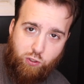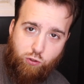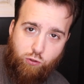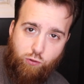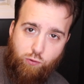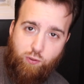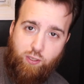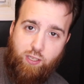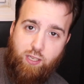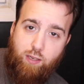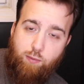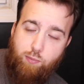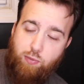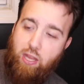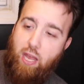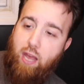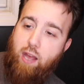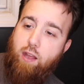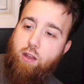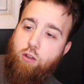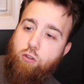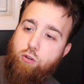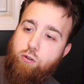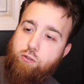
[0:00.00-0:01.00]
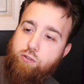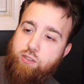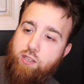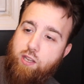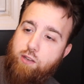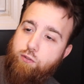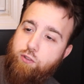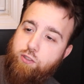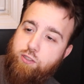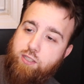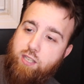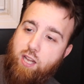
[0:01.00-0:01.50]
to keep those
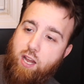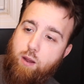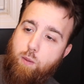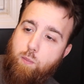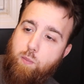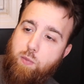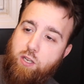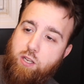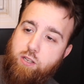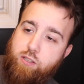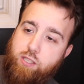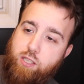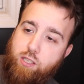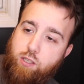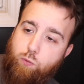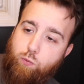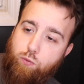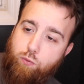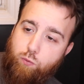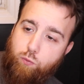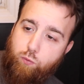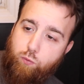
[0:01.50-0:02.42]
levels down because it